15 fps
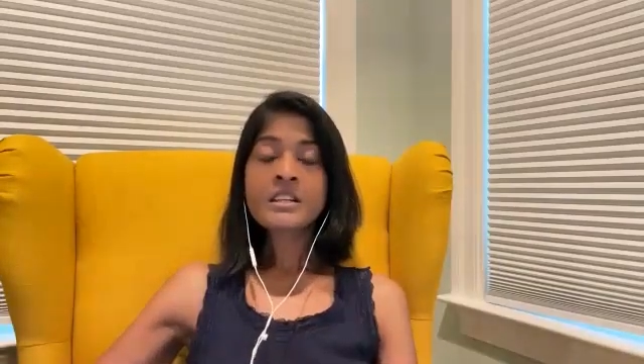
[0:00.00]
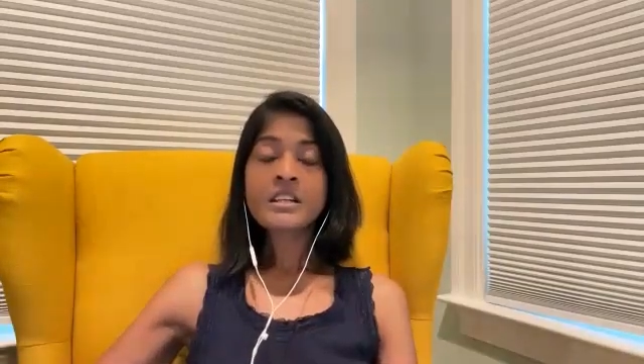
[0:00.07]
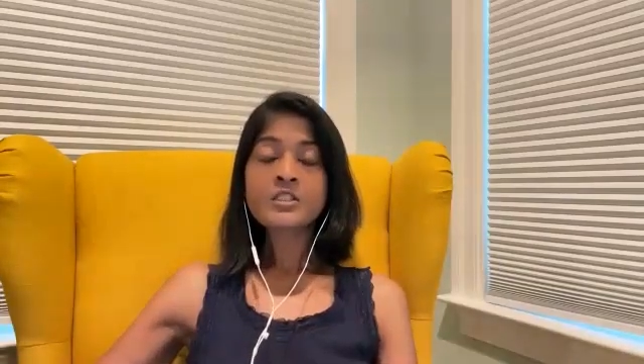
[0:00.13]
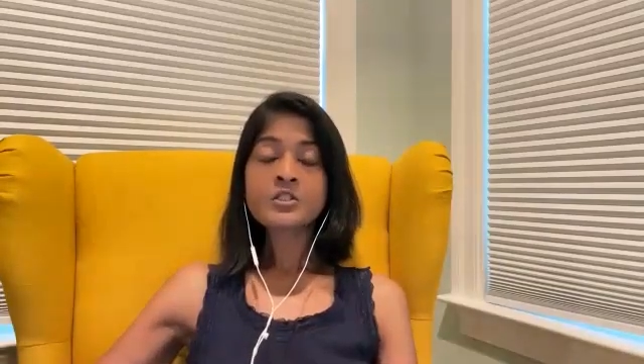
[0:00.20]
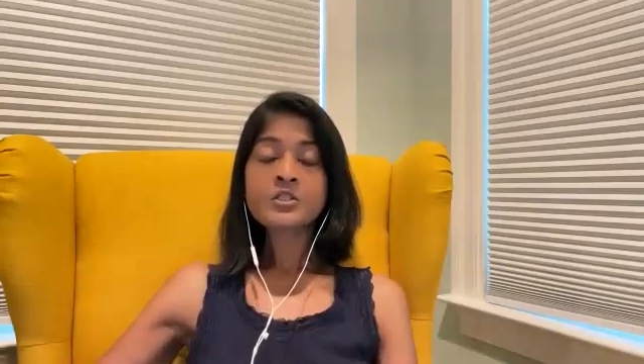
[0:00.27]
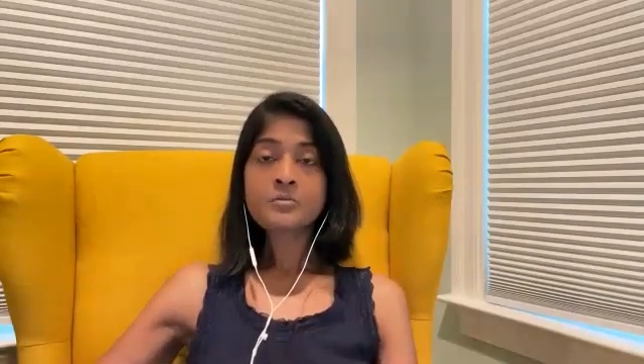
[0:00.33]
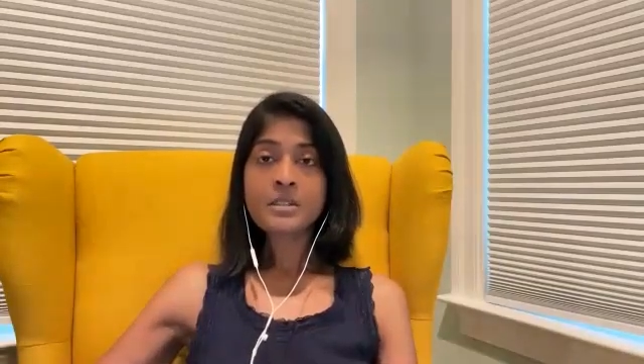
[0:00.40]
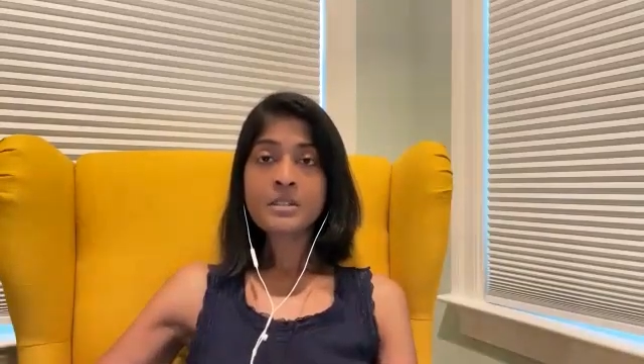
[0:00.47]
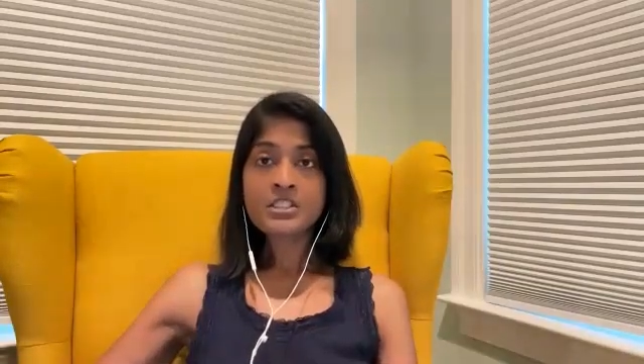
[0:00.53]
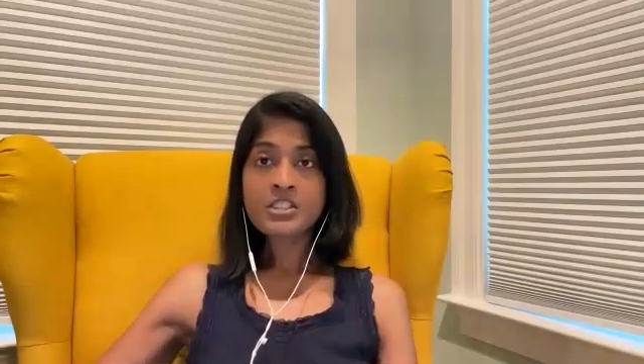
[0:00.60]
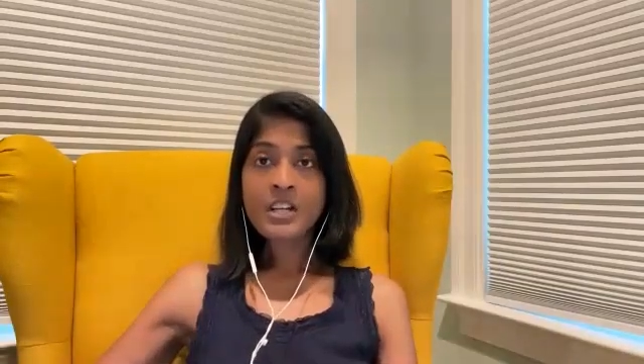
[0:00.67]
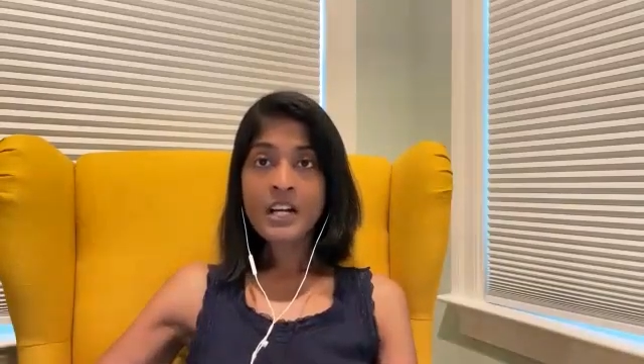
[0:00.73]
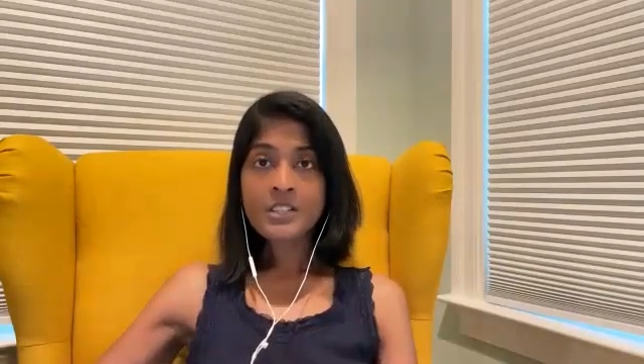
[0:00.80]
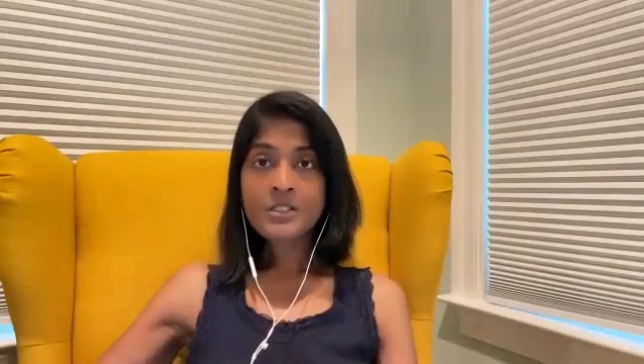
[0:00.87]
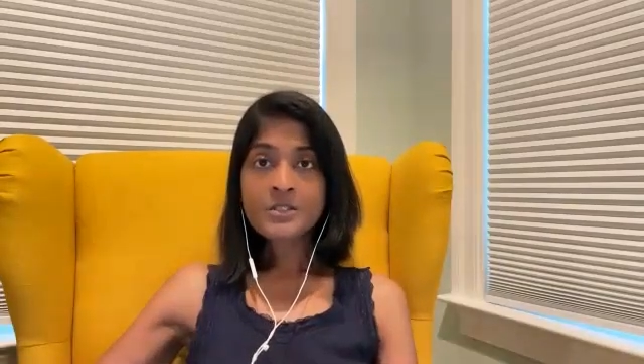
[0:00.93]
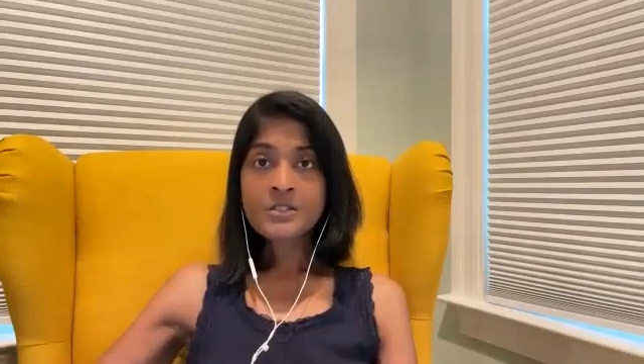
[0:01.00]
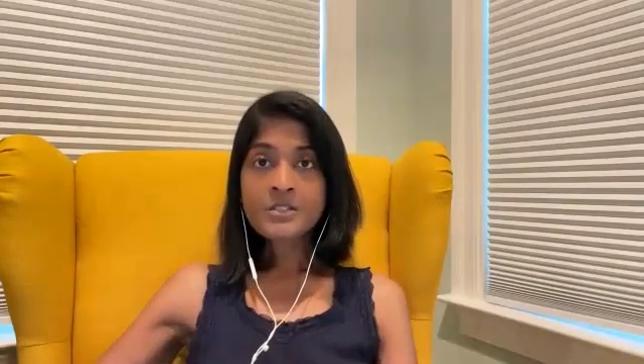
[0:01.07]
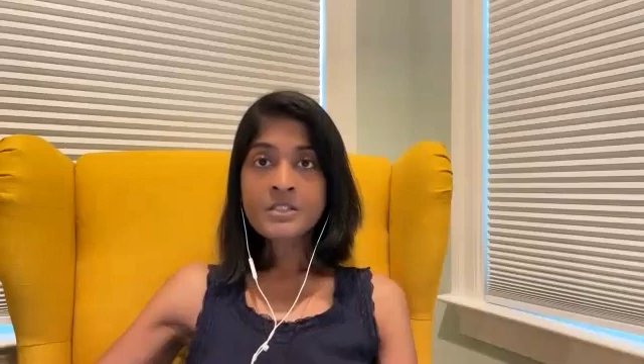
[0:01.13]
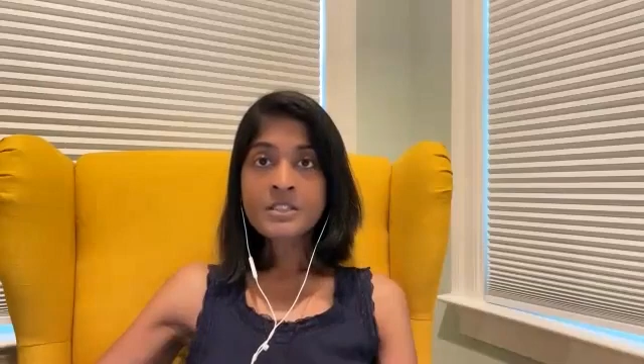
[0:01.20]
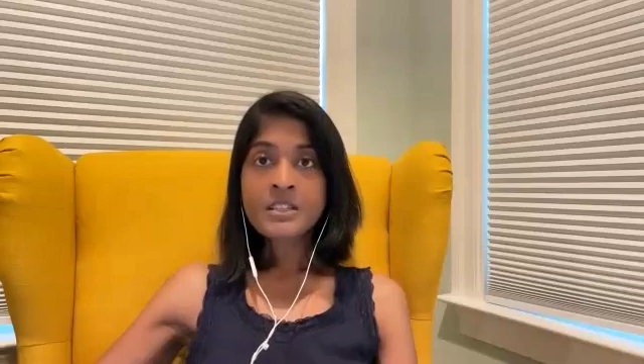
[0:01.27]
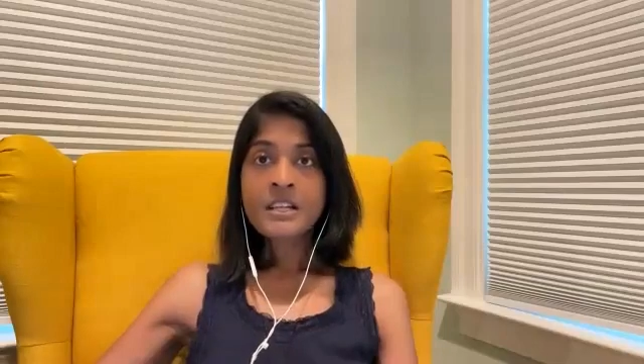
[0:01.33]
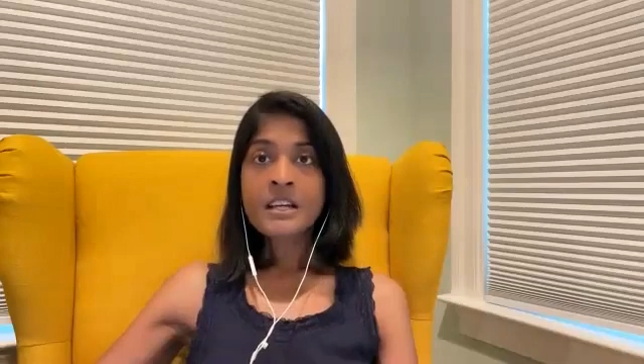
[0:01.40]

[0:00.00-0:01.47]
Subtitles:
and to my child.